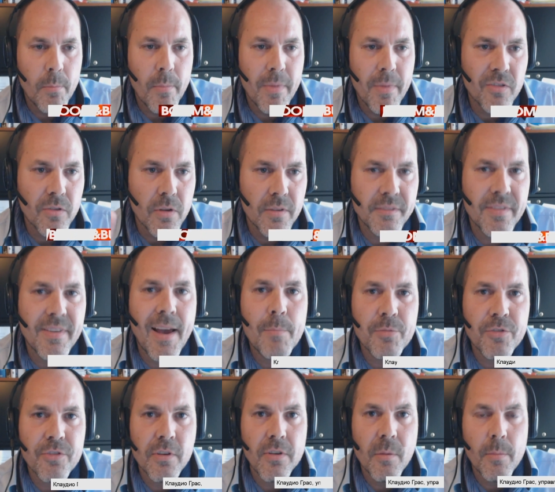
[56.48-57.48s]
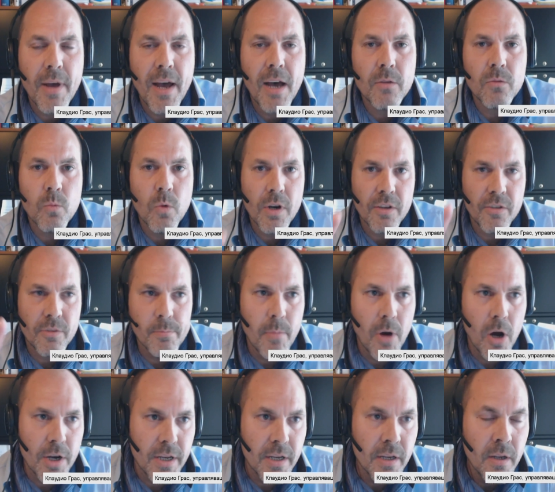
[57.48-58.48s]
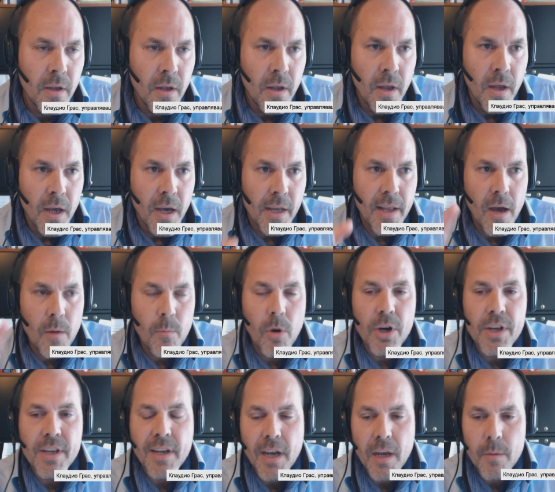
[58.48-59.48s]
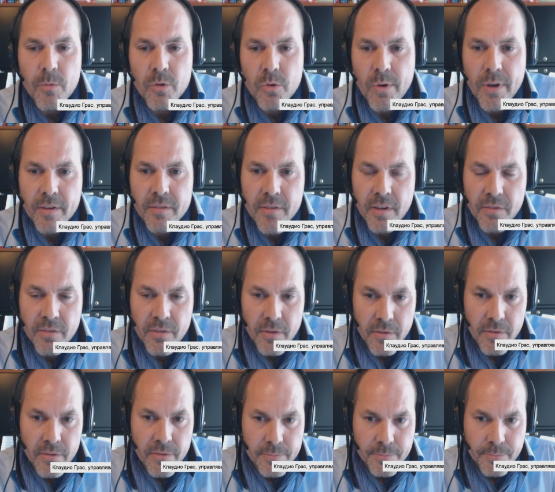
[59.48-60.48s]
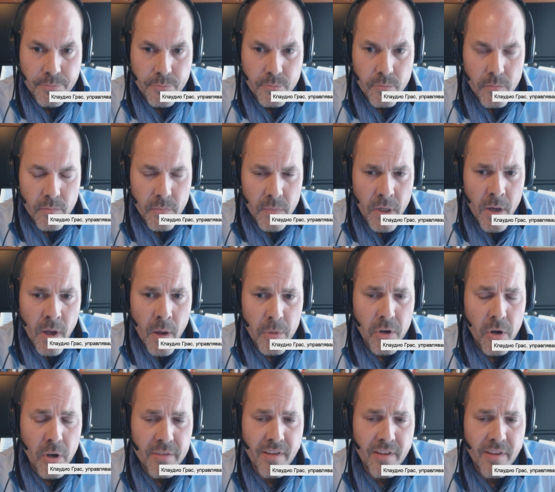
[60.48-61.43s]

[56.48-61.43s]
misconception about what is money and how money came into existence. Because